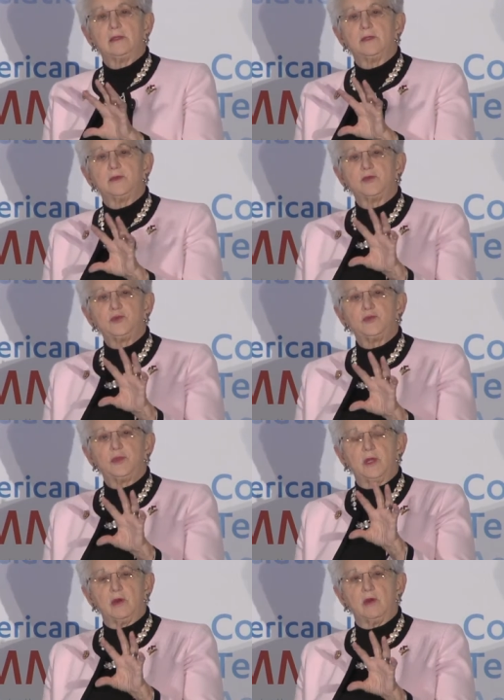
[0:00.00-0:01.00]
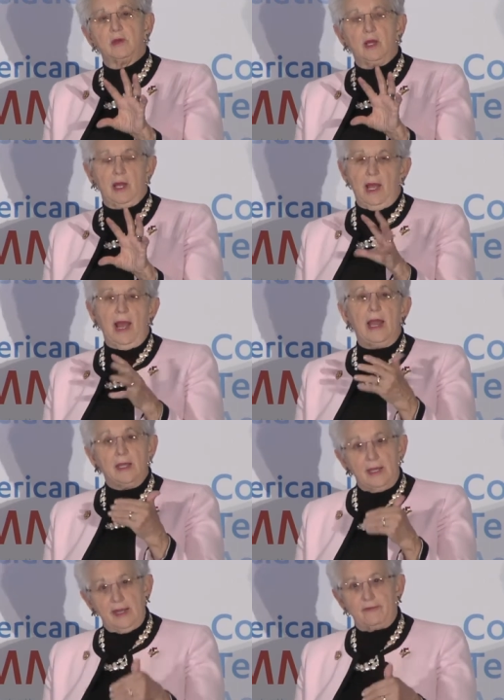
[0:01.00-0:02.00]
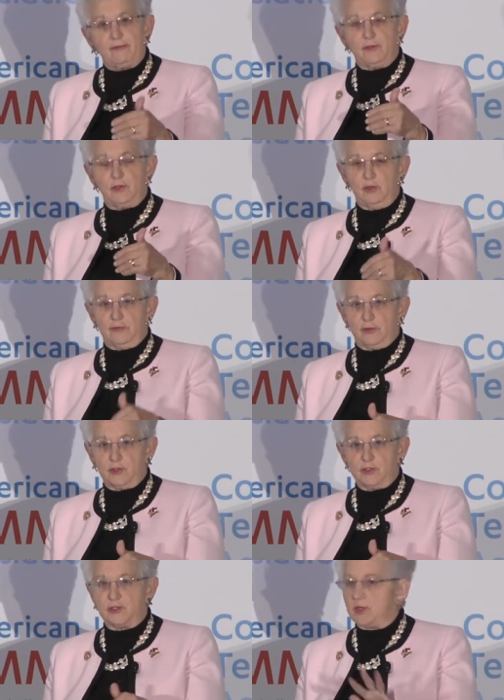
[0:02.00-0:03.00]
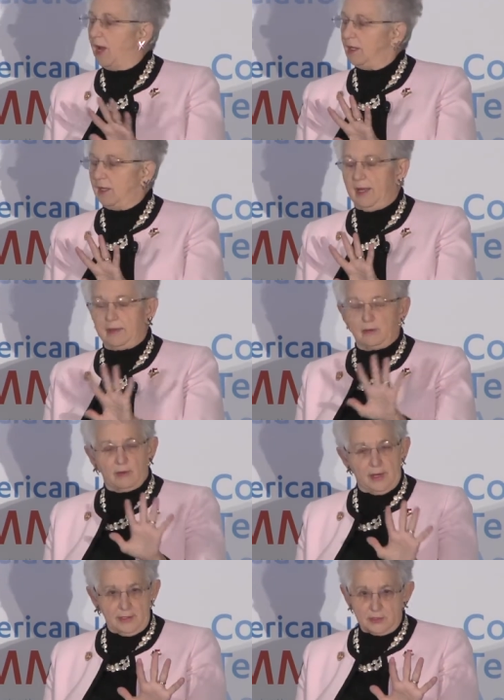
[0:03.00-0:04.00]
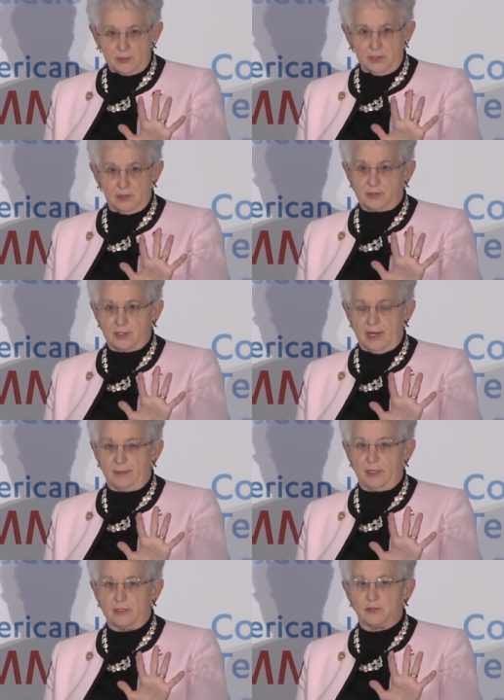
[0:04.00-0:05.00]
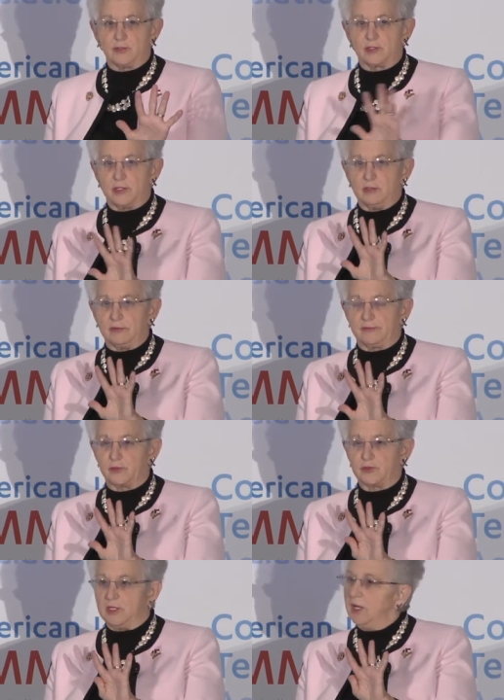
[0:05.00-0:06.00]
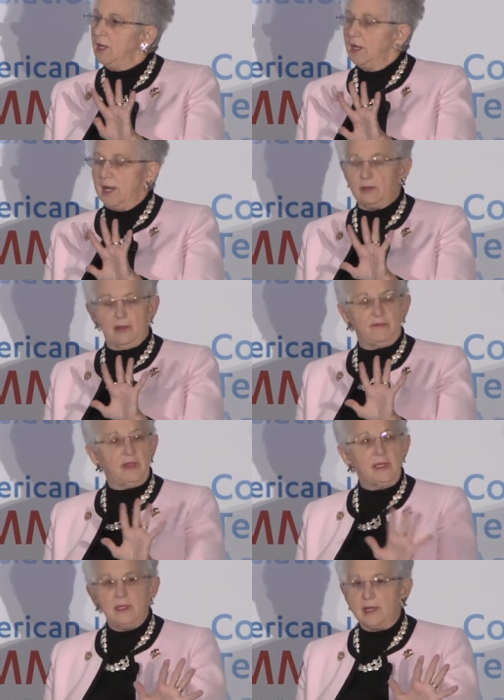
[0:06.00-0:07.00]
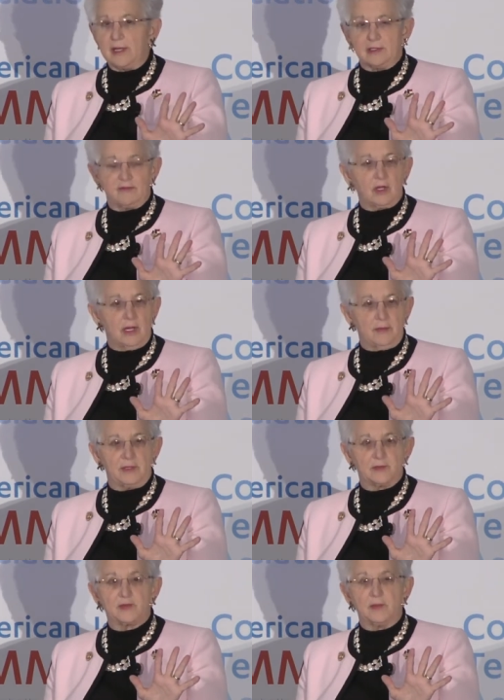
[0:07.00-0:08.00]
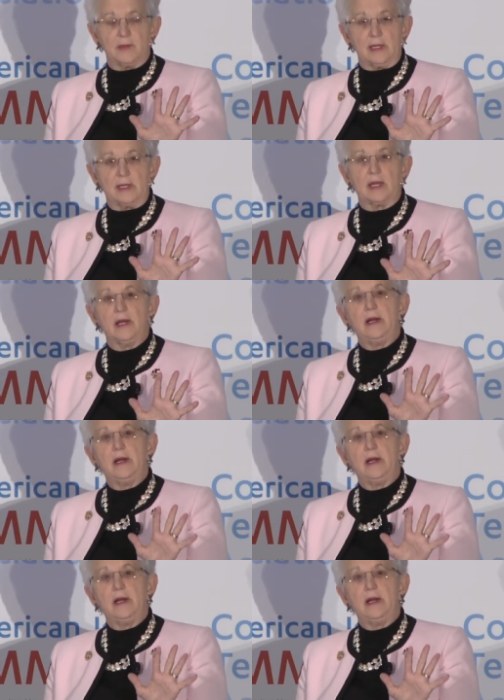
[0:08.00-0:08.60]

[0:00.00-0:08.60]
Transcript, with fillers: This there, I left the university, so I, I had a great experience at Appalachian State University. I don't have any negative comments to make,